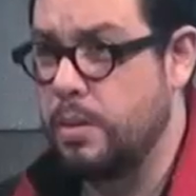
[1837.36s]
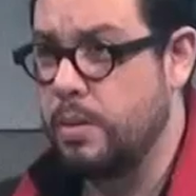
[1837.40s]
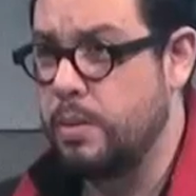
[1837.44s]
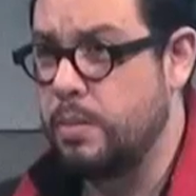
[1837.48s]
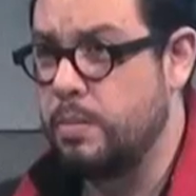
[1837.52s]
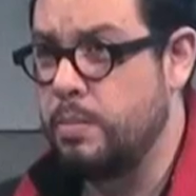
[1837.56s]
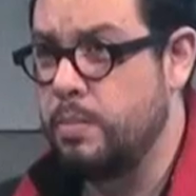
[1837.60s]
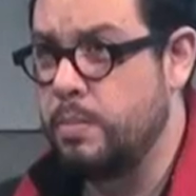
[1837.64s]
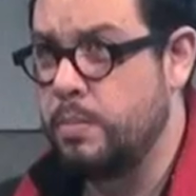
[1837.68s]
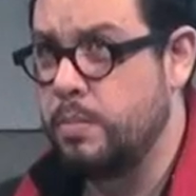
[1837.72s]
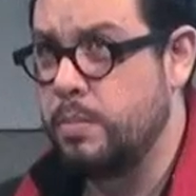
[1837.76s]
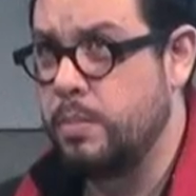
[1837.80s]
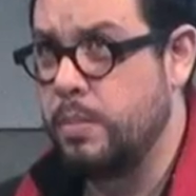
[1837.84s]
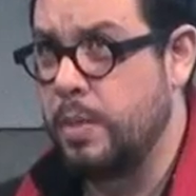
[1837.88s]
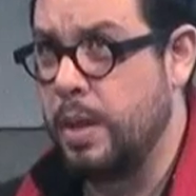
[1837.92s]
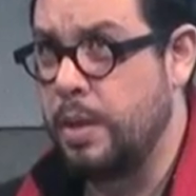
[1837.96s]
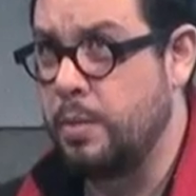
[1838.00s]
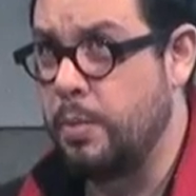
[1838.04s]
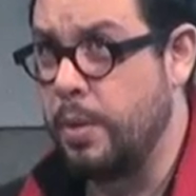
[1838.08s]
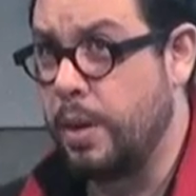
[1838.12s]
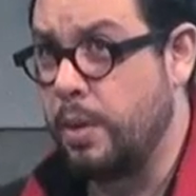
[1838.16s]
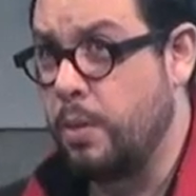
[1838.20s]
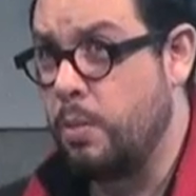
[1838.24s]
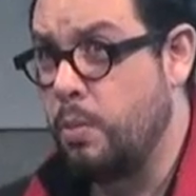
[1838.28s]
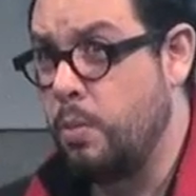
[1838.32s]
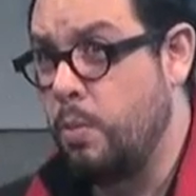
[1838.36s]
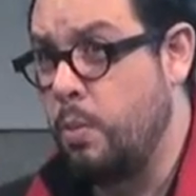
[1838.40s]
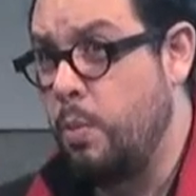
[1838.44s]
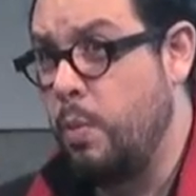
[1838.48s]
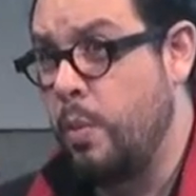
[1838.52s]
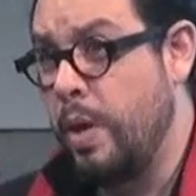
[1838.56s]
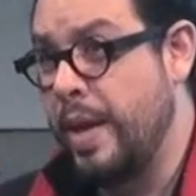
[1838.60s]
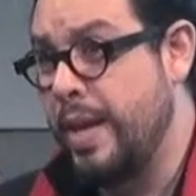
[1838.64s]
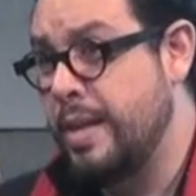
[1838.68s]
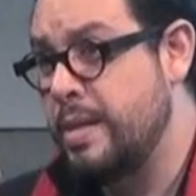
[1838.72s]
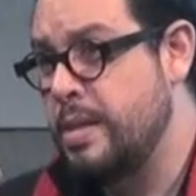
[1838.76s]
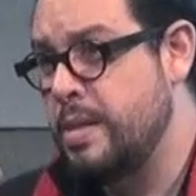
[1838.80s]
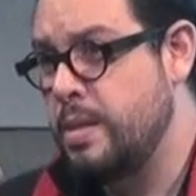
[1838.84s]
uh, a
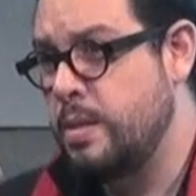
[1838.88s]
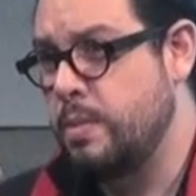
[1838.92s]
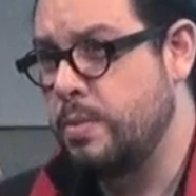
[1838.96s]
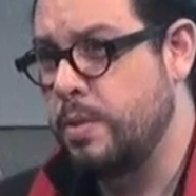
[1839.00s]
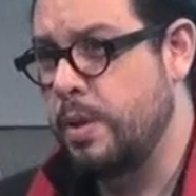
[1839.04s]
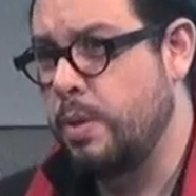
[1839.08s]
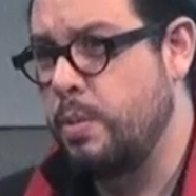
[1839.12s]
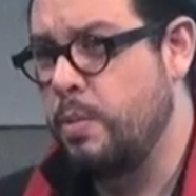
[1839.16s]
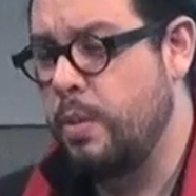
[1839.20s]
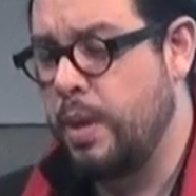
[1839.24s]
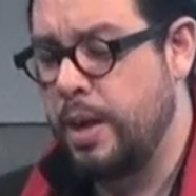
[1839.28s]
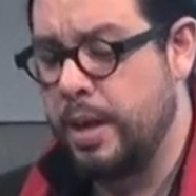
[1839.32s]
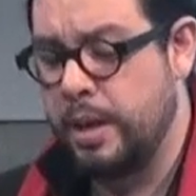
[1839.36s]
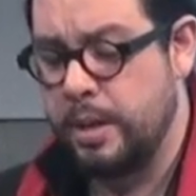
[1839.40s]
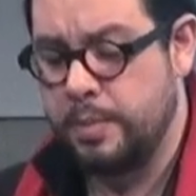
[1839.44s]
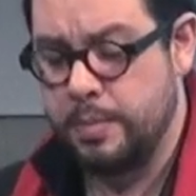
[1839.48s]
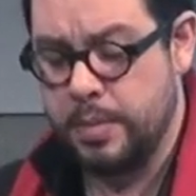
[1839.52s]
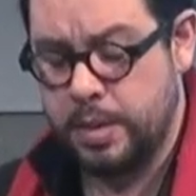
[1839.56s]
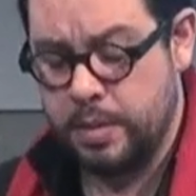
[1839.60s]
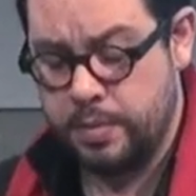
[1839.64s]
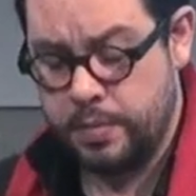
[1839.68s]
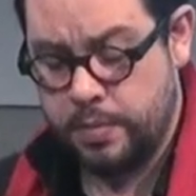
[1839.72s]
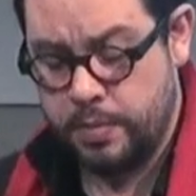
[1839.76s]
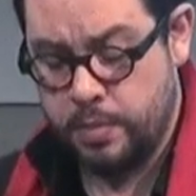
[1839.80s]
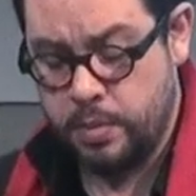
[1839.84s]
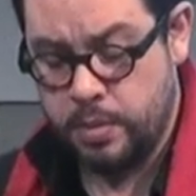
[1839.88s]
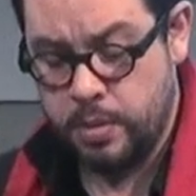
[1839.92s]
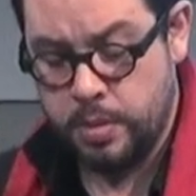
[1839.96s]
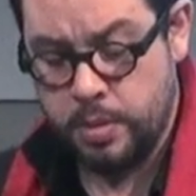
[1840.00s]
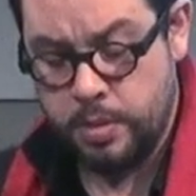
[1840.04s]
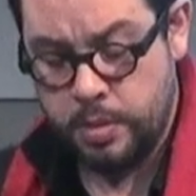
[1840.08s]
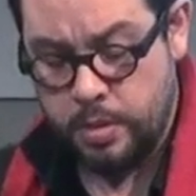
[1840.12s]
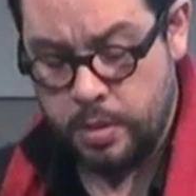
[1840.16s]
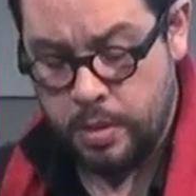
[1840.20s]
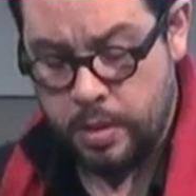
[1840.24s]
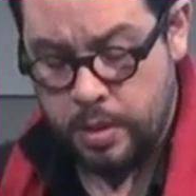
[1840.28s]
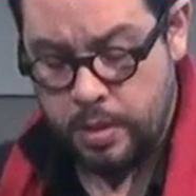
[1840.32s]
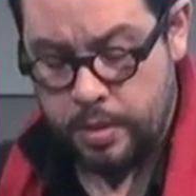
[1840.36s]
request, a requirement for